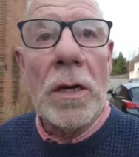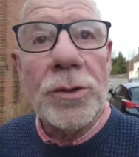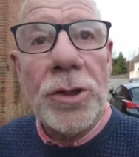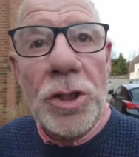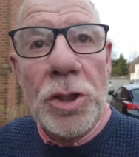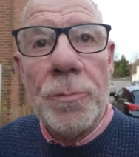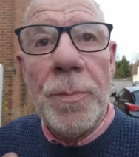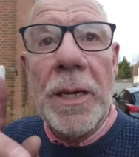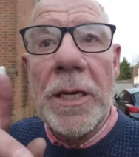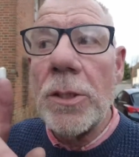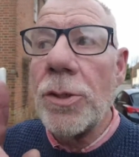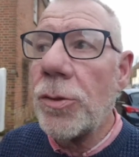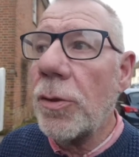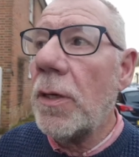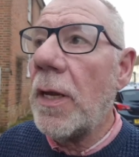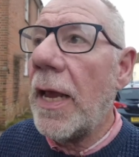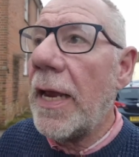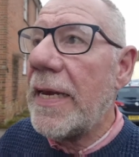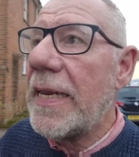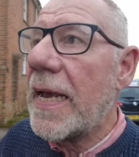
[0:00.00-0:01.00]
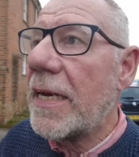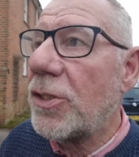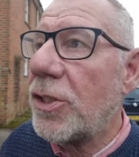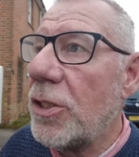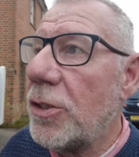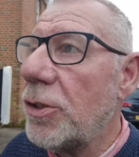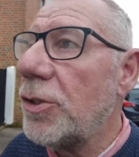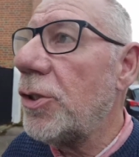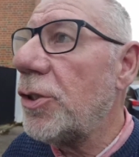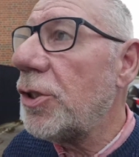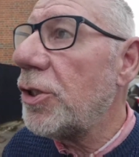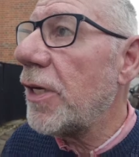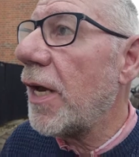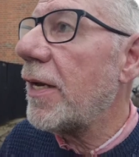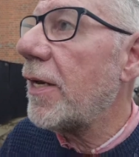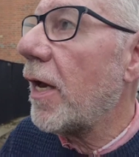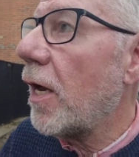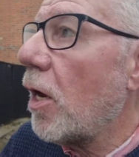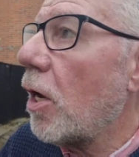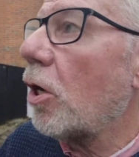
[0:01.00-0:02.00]
I was just speaking to a lady actually. So she's
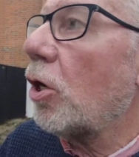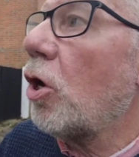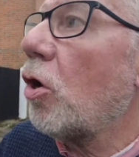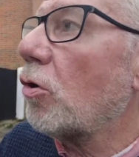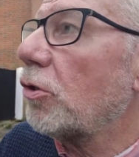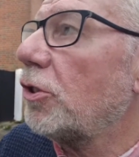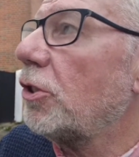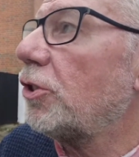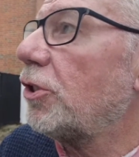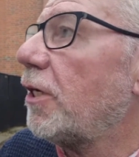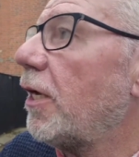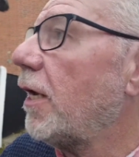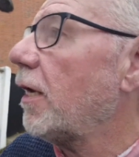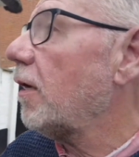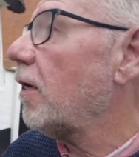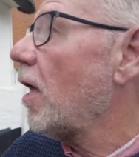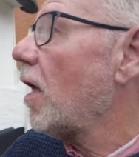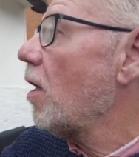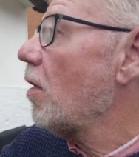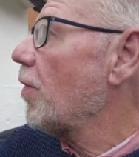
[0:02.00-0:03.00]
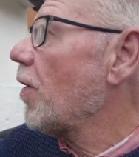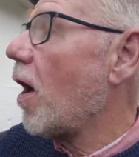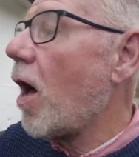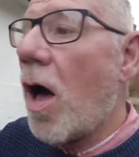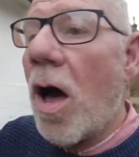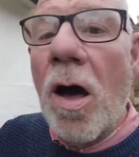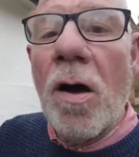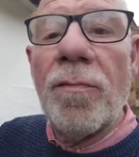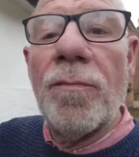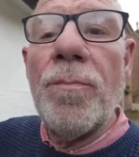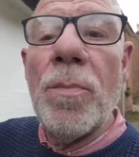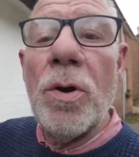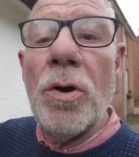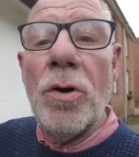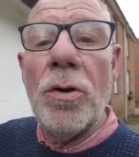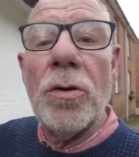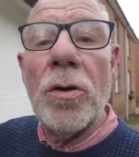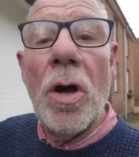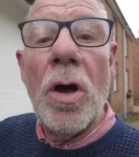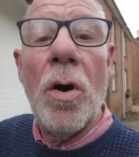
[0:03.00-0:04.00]
saying that her cottage here, the Half
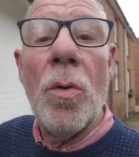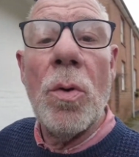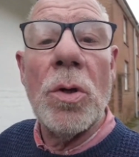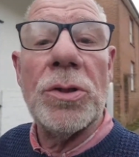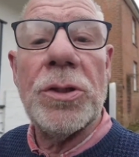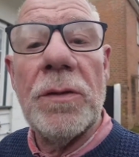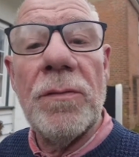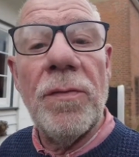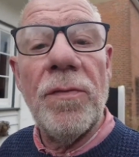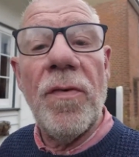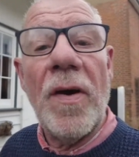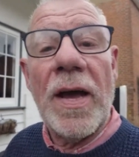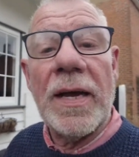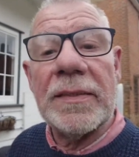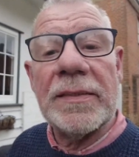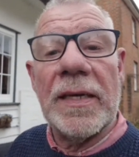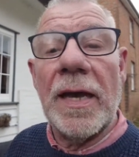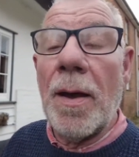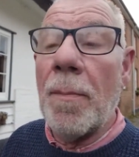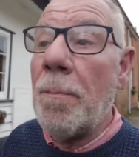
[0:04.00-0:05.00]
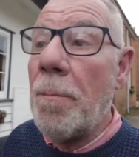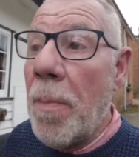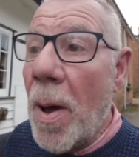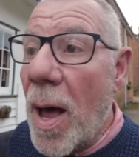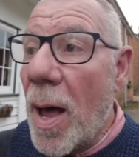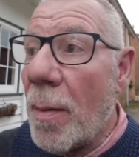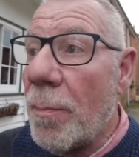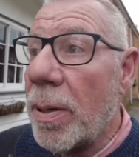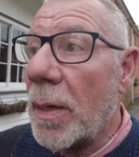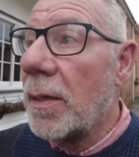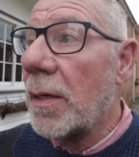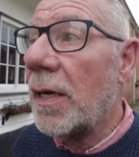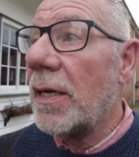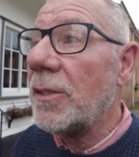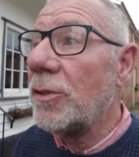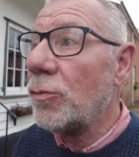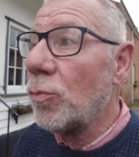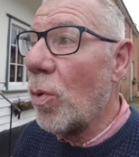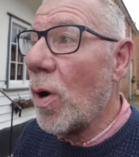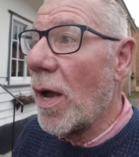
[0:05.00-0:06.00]
Moon, was in fact a pub
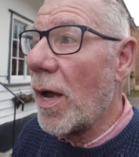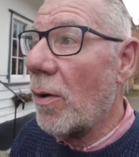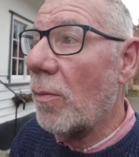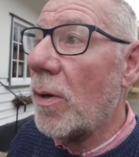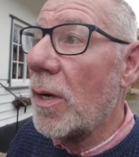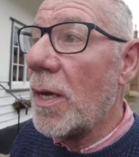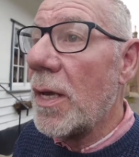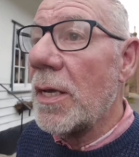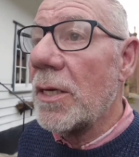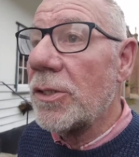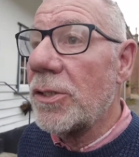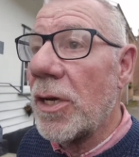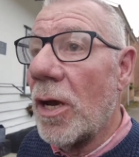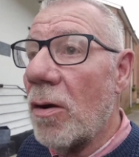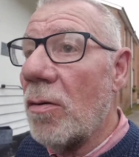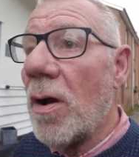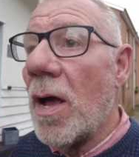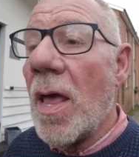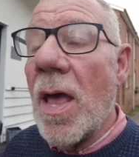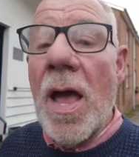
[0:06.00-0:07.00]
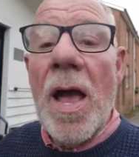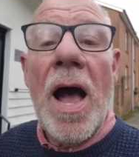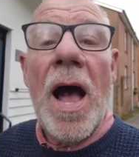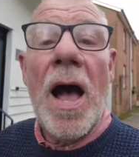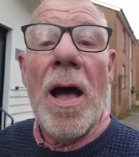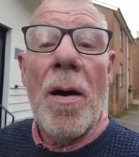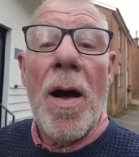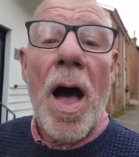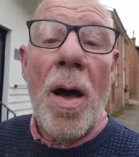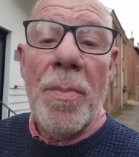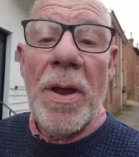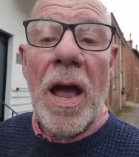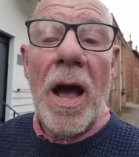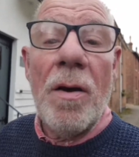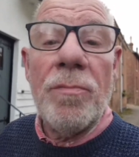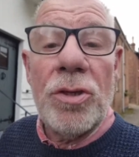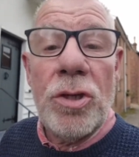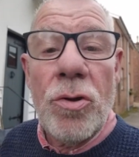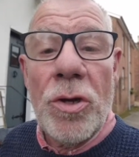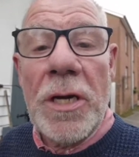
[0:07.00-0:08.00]
as well. So I mean, I
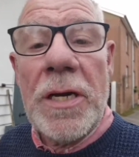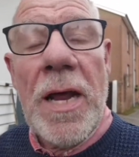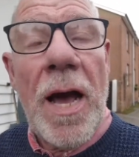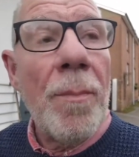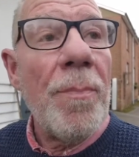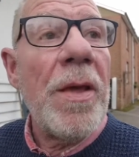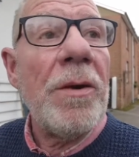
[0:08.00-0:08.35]
was looking up.